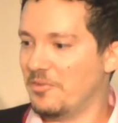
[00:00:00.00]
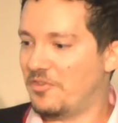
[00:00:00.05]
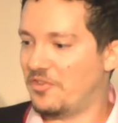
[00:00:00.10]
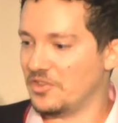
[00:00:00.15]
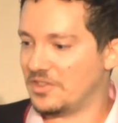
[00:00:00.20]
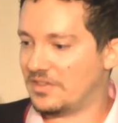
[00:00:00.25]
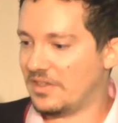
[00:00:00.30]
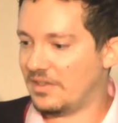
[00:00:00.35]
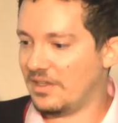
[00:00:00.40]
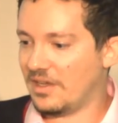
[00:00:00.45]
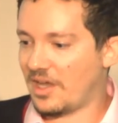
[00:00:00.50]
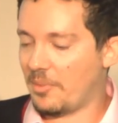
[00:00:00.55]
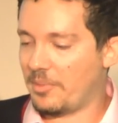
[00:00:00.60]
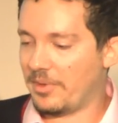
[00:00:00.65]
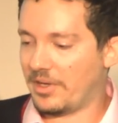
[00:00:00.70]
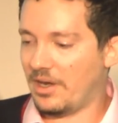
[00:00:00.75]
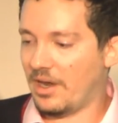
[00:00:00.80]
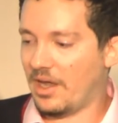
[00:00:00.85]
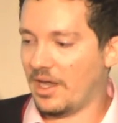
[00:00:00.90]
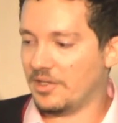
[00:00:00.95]
for setting
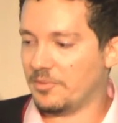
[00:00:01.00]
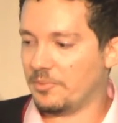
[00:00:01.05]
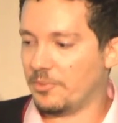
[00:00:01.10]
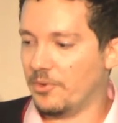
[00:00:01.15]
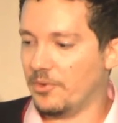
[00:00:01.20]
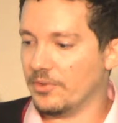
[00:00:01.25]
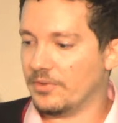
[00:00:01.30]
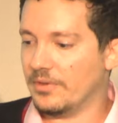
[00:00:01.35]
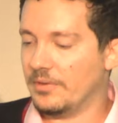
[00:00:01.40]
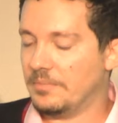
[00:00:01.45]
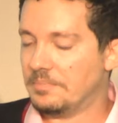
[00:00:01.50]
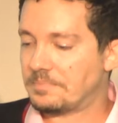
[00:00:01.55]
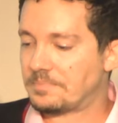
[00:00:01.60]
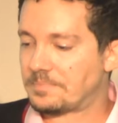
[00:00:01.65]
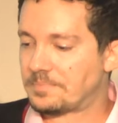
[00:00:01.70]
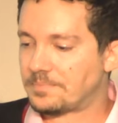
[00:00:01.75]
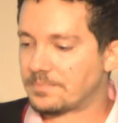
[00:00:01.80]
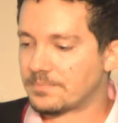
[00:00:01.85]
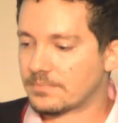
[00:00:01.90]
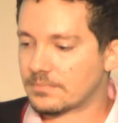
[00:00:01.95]
up a client portal.
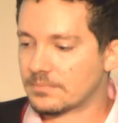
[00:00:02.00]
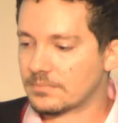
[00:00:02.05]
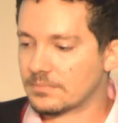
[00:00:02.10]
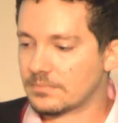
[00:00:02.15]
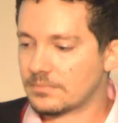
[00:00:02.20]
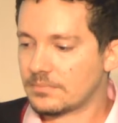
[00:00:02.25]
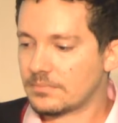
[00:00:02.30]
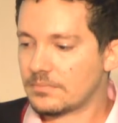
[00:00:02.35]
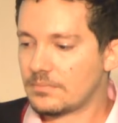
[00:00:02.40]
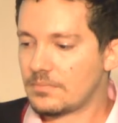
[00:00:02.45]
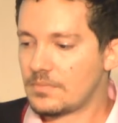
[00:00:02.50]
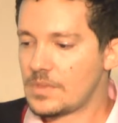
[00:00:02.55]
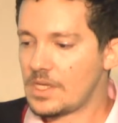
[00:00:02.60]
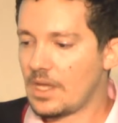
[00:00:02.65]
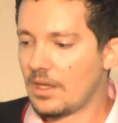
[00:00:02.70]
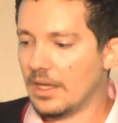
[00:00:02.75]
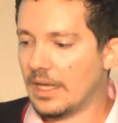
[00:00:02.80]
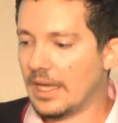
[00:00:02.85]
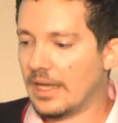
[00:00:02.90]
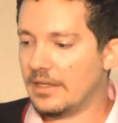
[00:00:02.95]

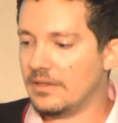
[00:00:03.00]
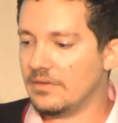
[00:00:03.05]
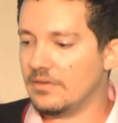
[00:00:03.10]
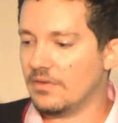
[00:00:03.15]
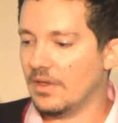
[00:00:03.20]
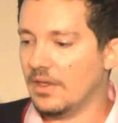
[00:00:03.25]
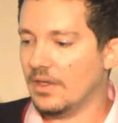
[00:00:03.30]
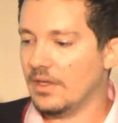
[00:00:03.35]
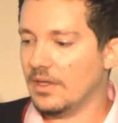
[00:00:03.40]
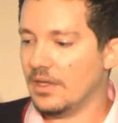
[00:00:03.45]
And